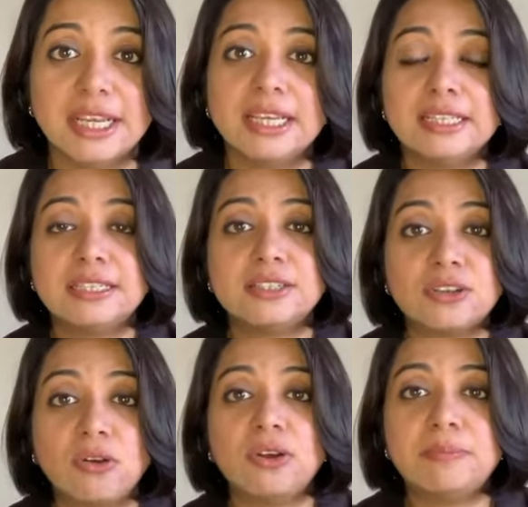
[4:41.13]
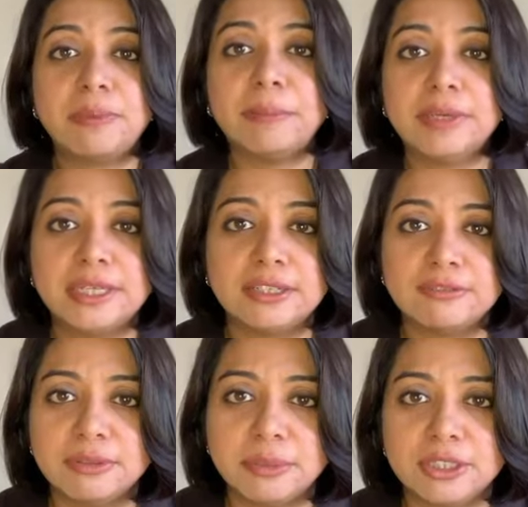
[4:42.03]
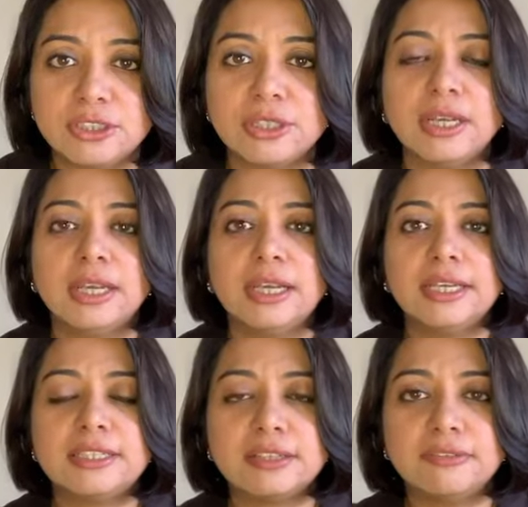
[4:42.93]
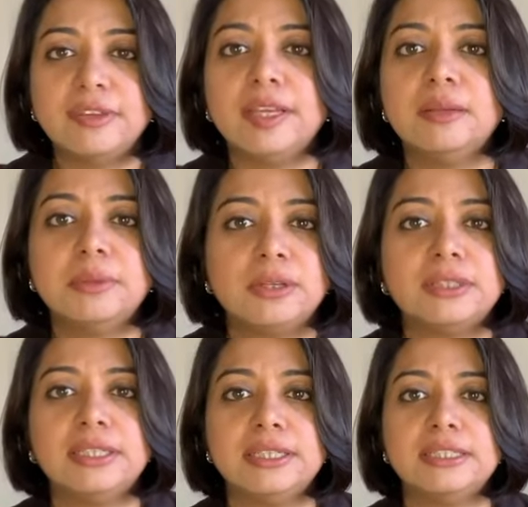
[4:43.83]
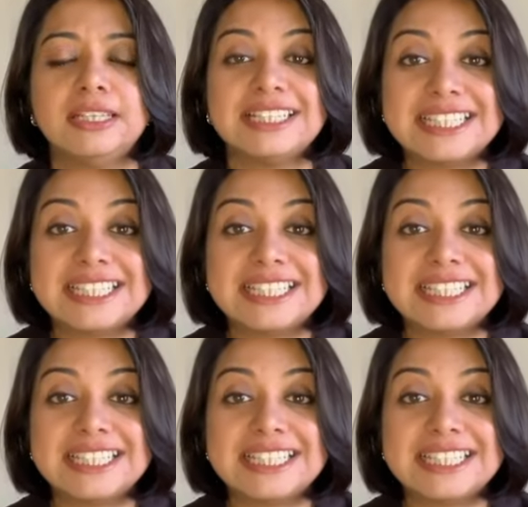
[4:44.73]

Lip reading: This is all public information It's available on the internet.